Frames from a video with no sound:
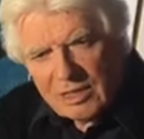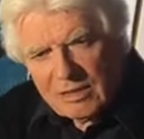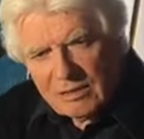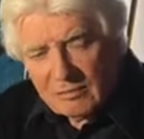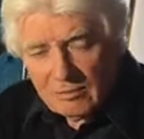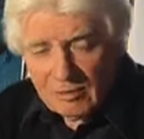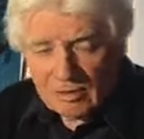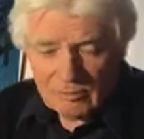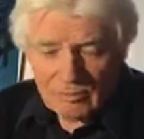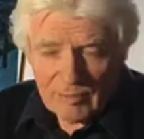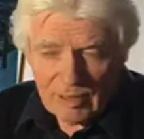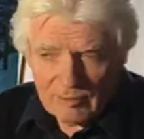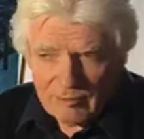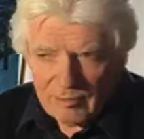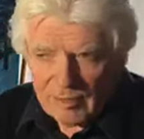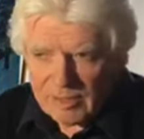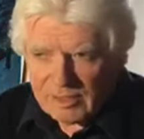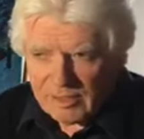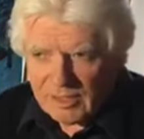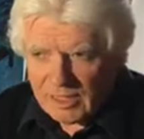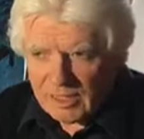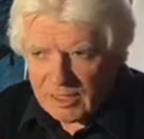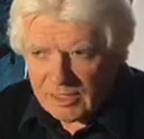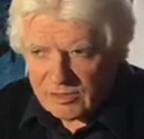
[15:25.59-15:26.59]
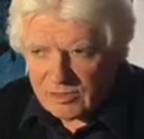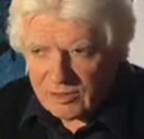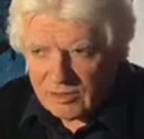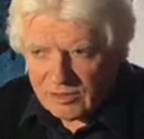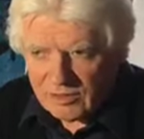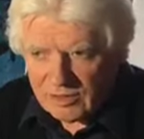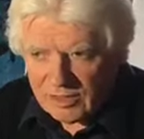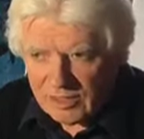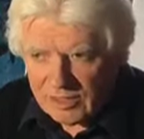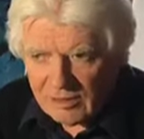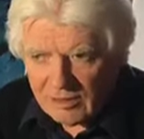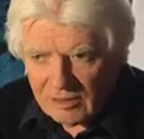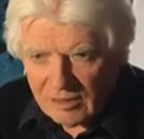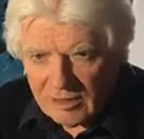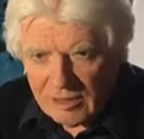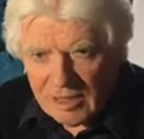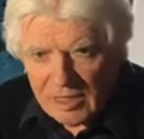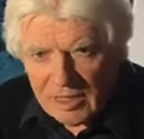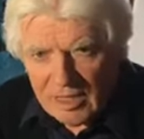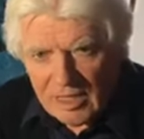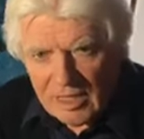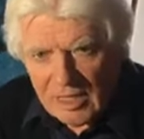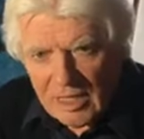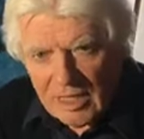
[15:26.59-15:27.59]
Well, by Monday, I should think.
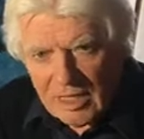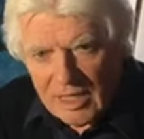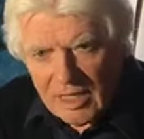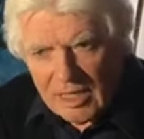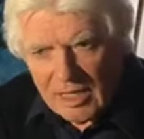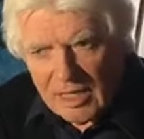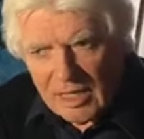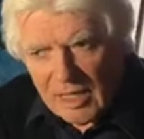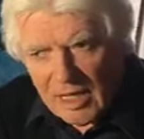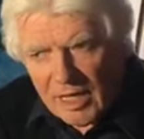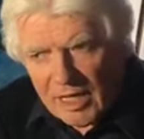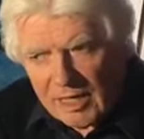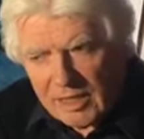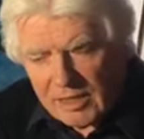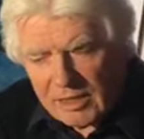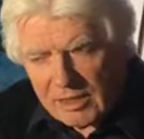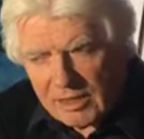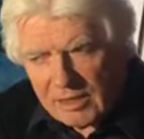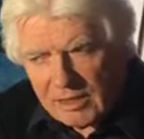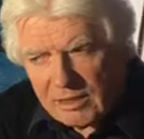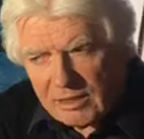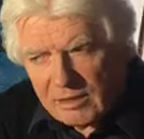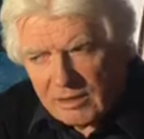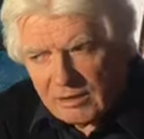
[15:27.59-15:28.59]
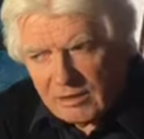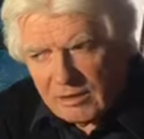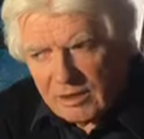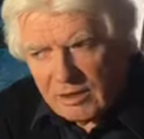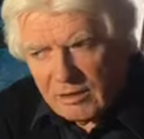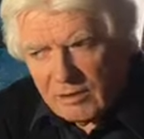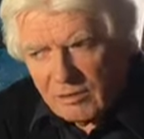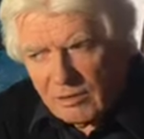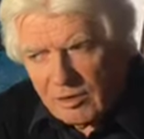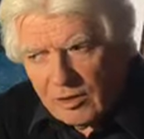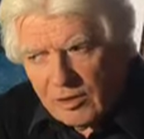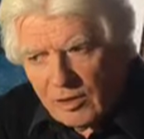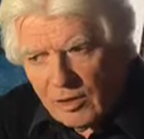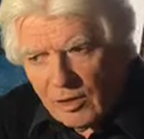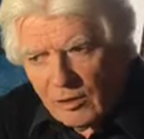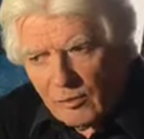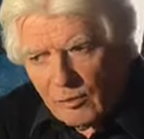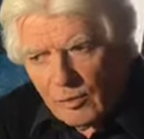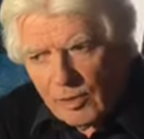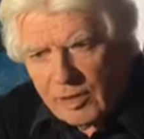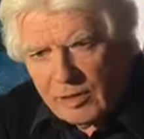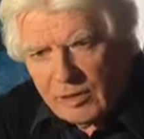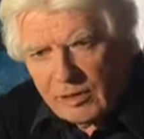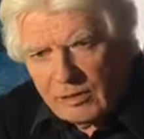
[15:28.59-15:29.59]
And
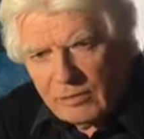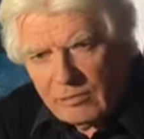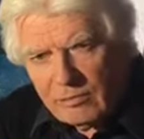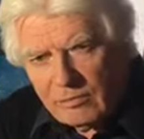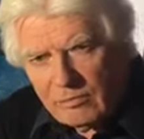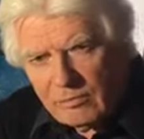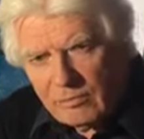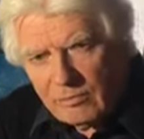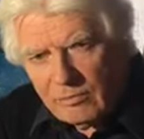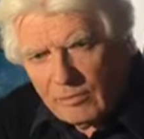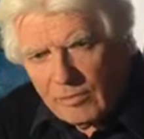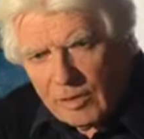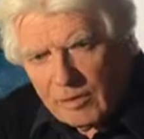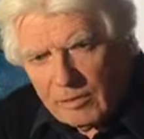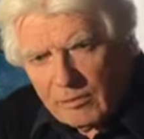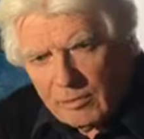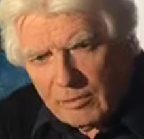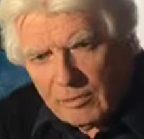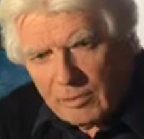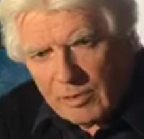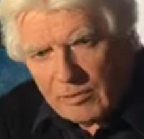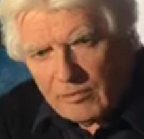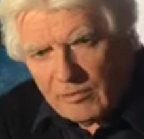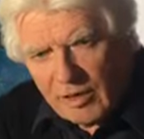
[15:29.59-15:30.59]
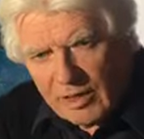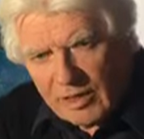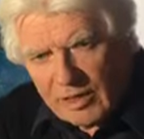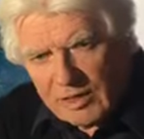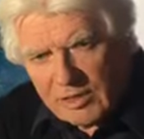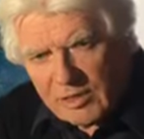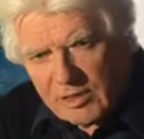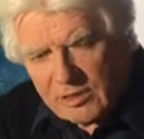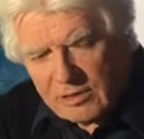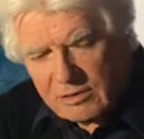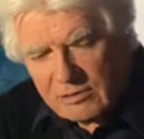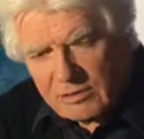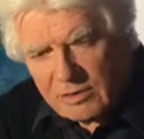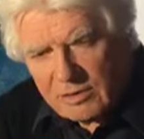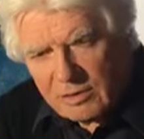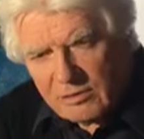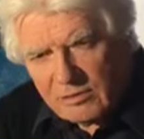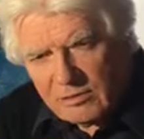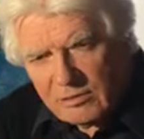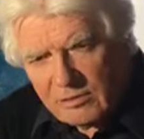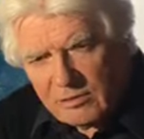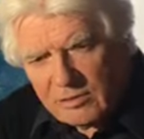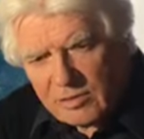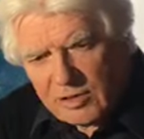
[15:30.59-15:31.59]
we will be ready
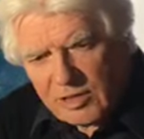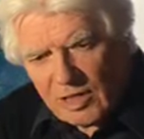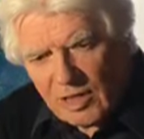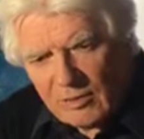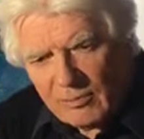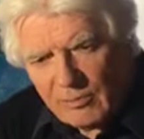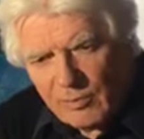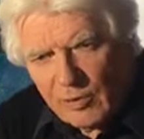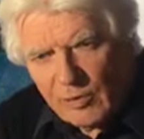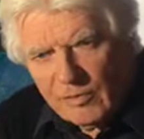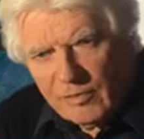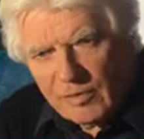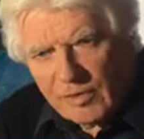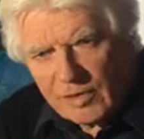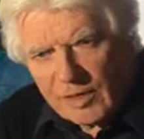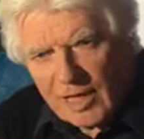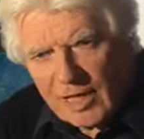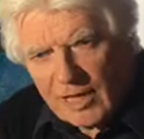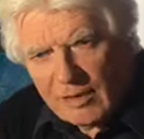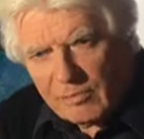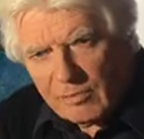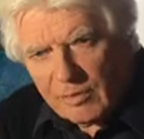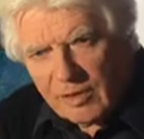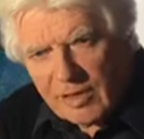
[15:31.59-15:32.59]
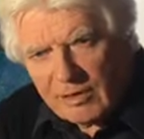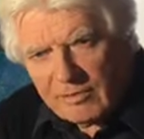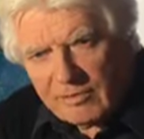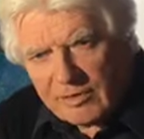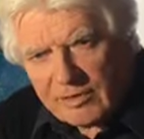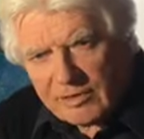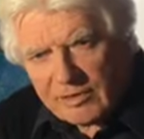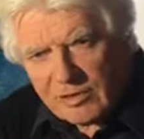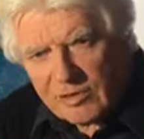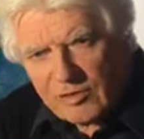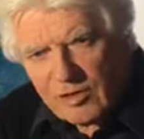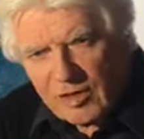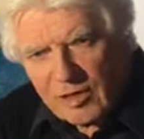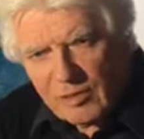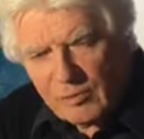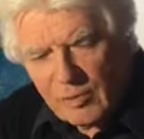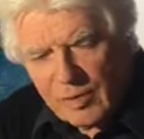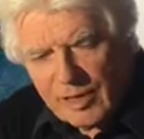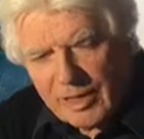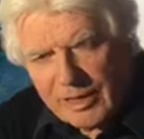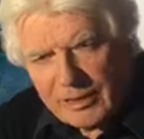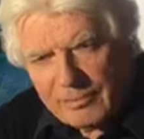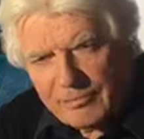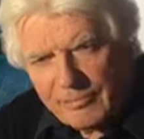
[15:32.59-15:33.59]
to start proofing the album cover straight
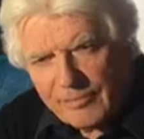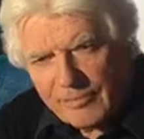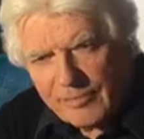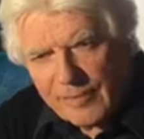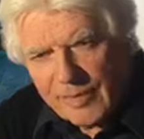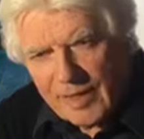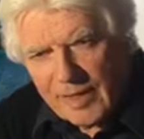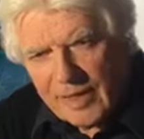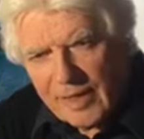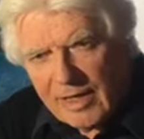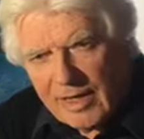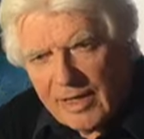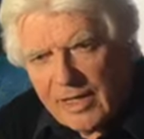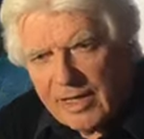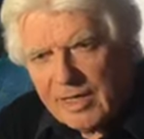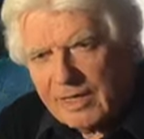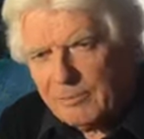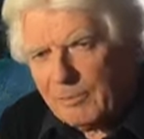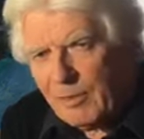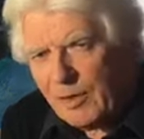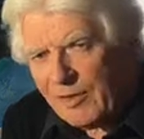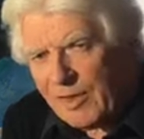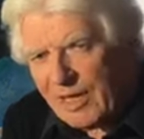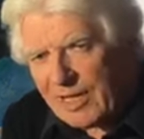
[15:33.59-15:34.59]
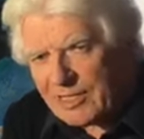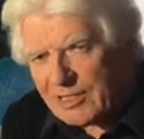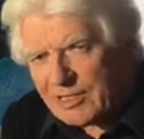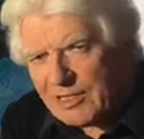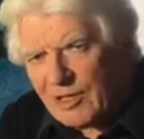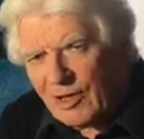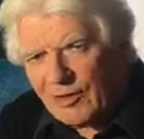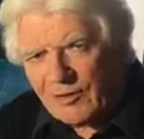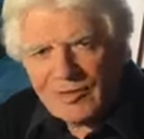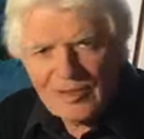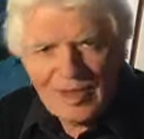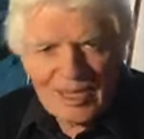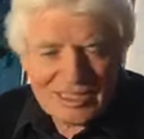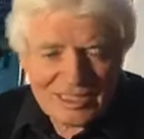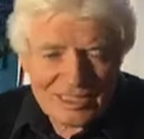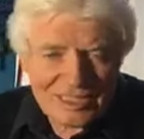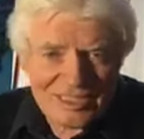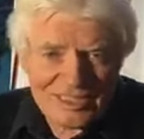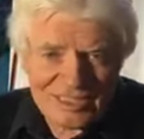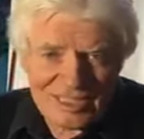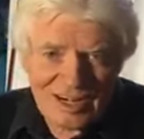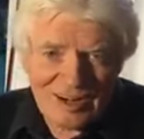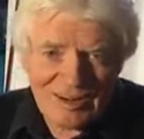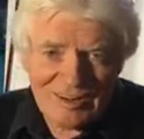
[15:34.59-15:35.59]
away. But that's not
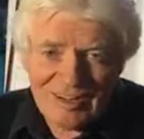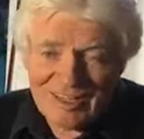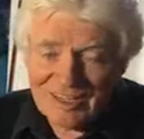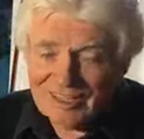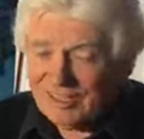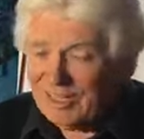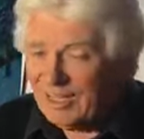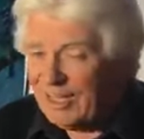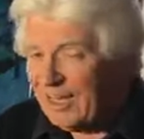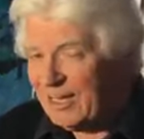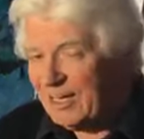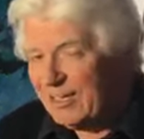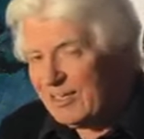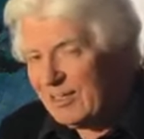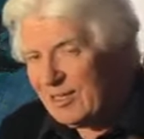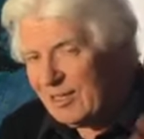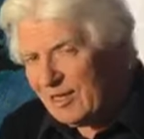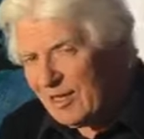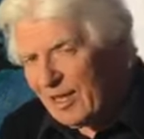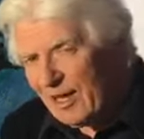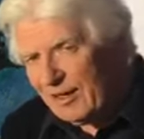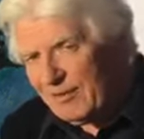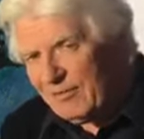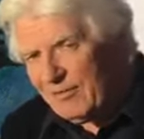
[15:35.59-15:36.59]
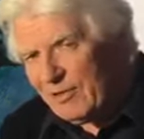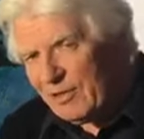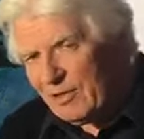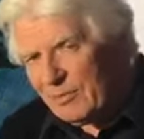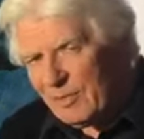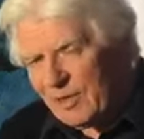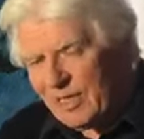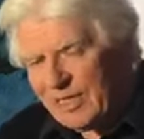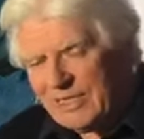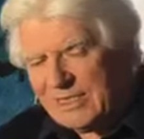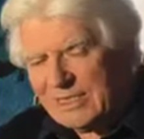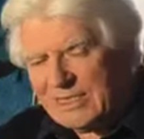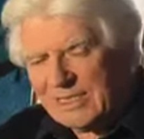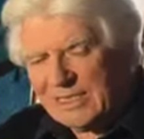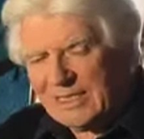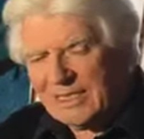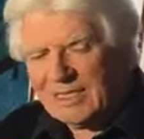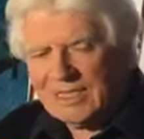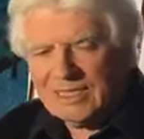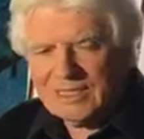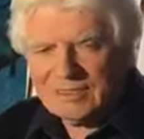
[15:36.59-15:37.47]
necessarily the end of the life of the painting.